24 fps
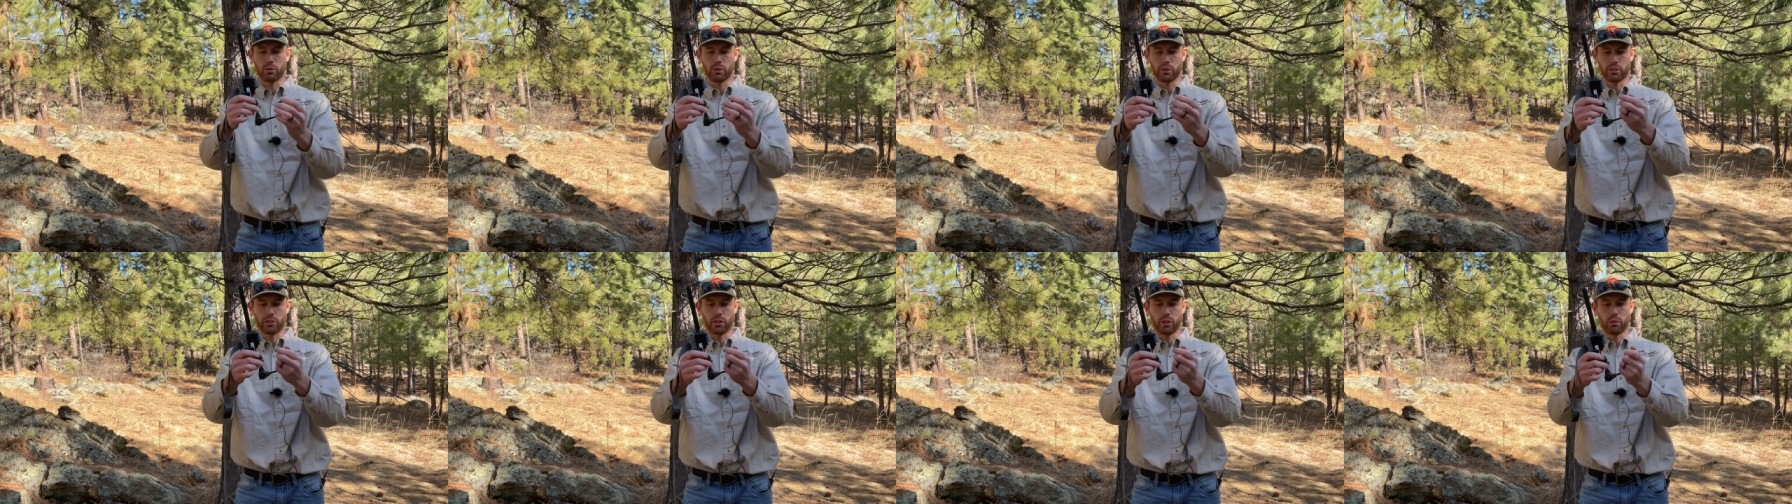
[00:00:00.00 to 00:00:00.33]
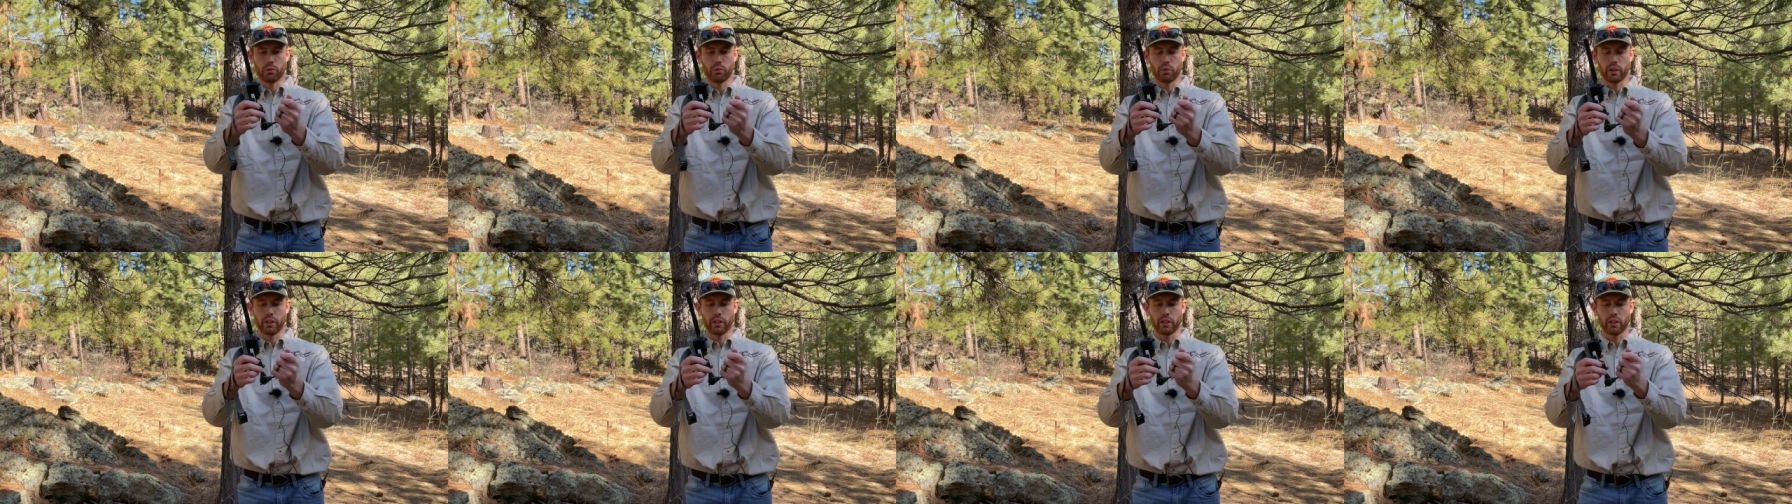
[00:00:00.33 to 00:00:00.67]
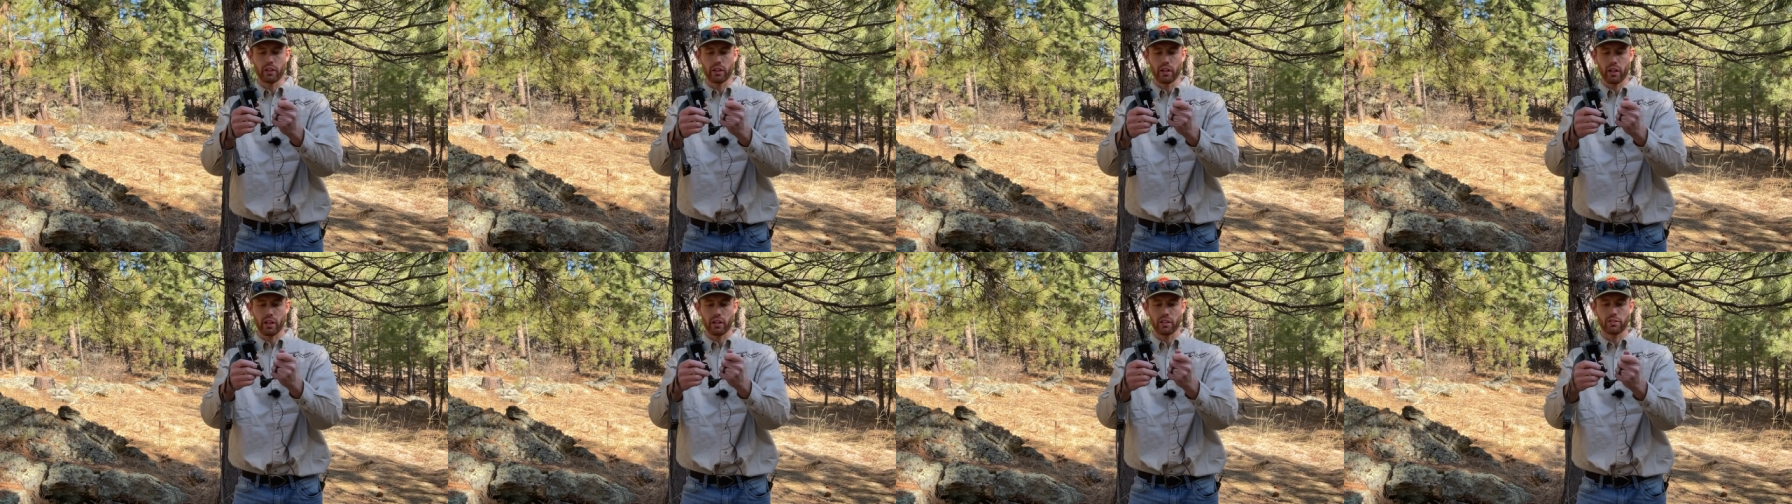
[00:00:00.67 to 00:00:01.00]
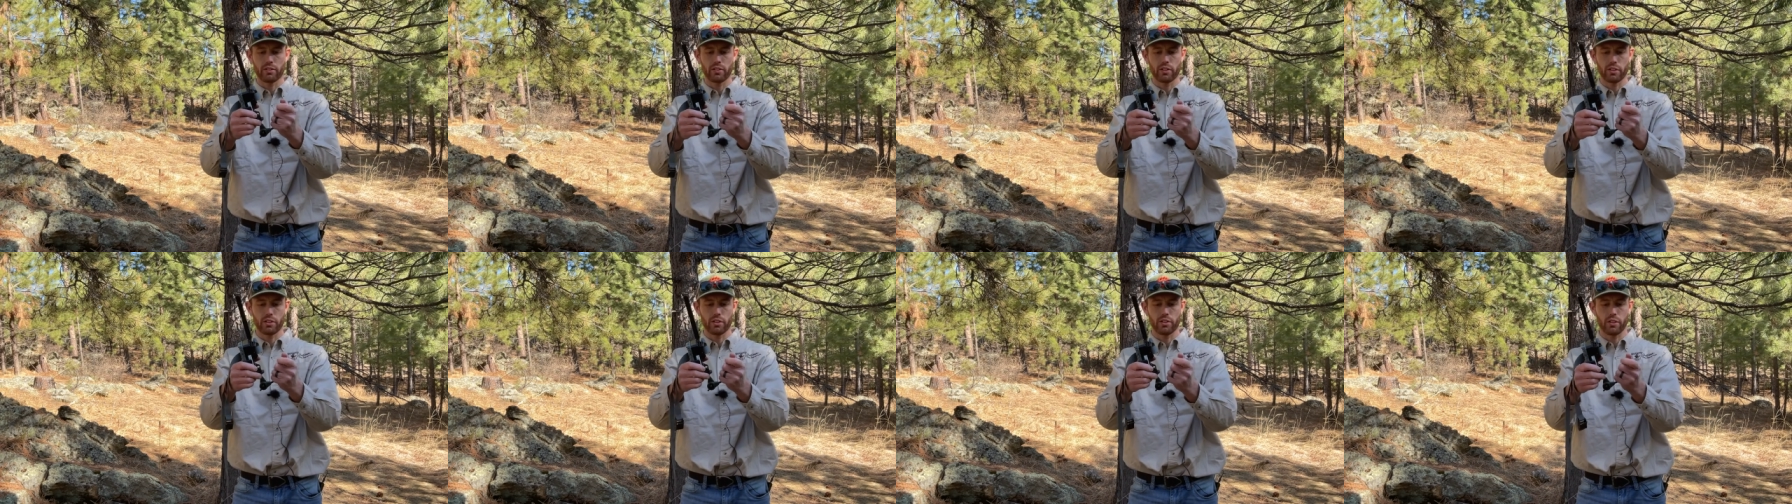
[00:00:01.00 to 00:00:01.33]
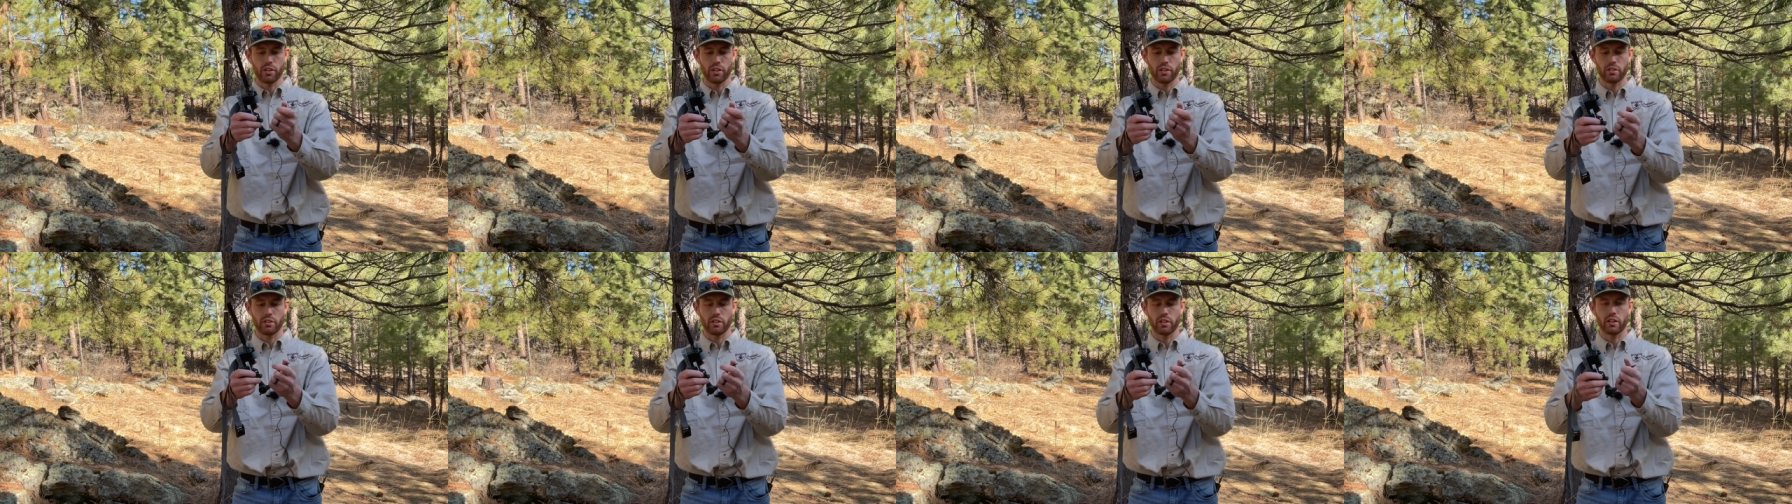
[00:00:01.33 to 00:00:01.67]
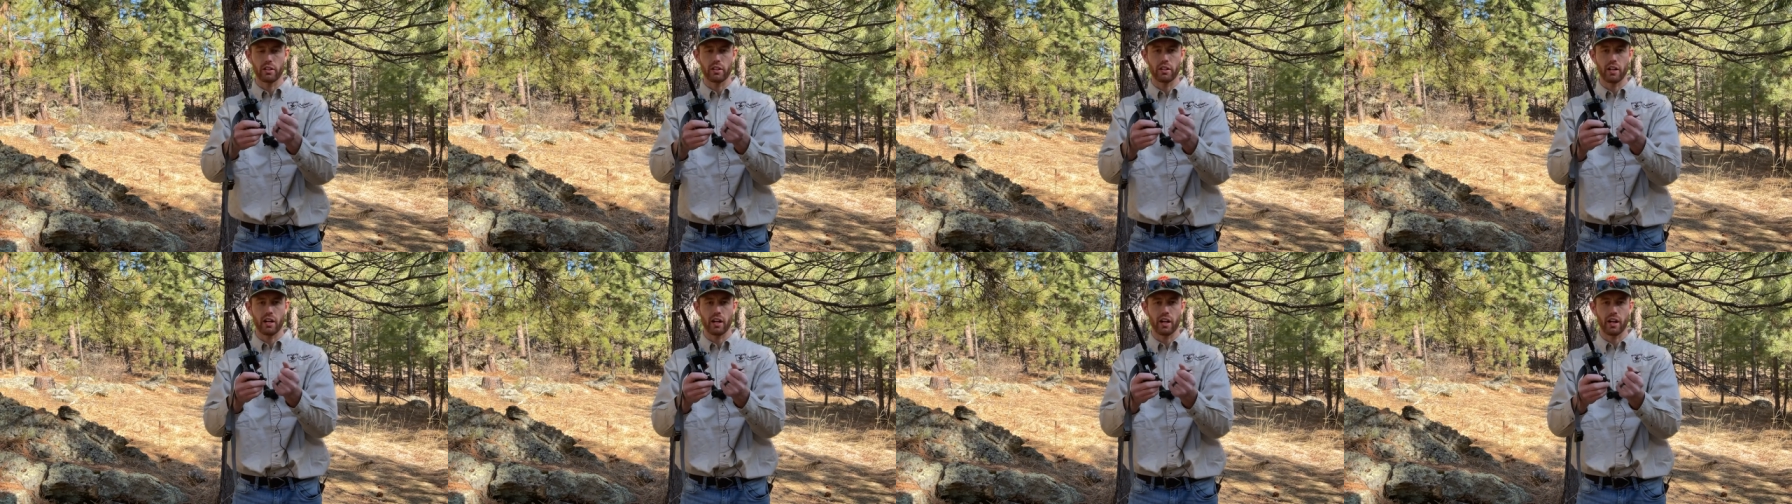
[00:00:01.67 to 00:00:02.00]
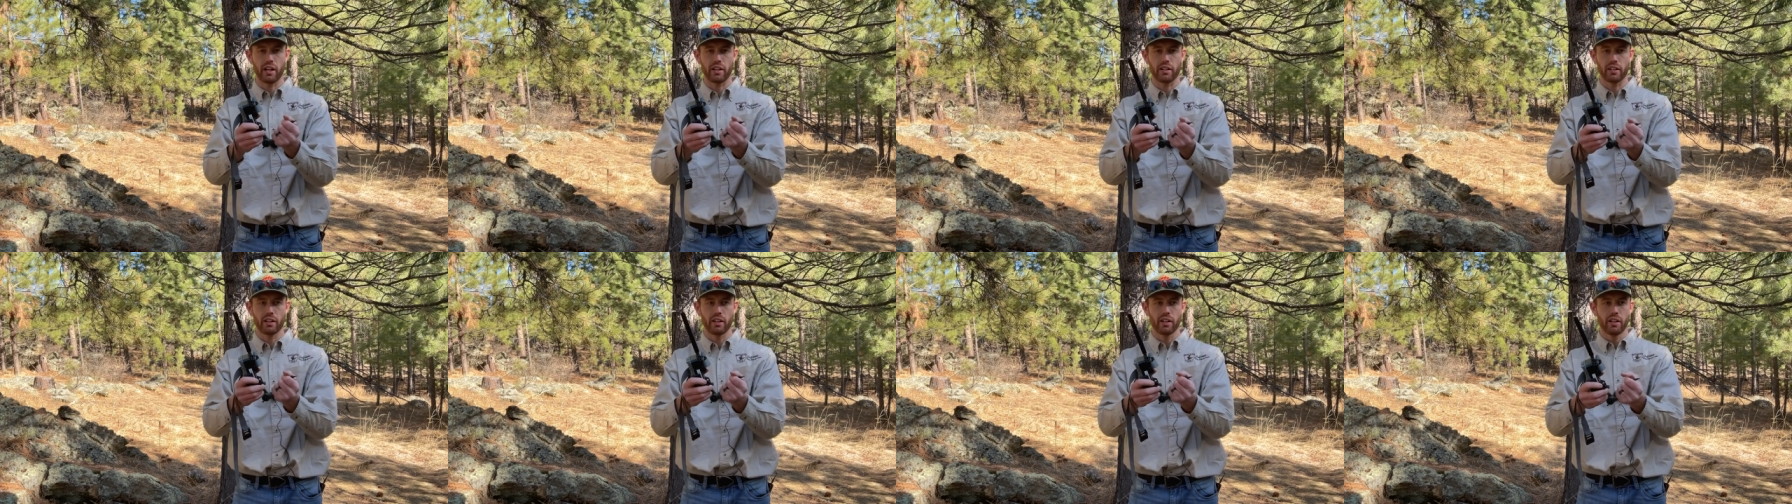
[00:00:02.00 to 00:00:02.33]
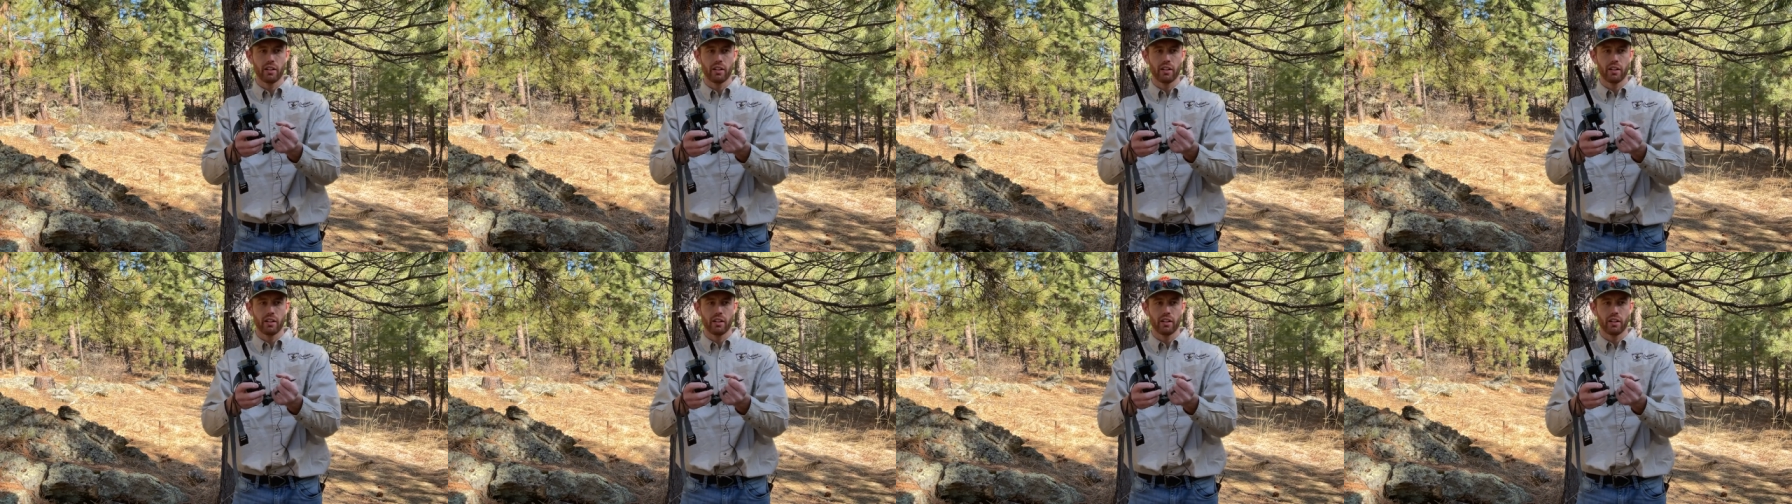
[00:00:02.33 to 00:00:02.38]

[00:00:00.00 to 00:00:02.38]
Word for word: which are really nice for trees that are not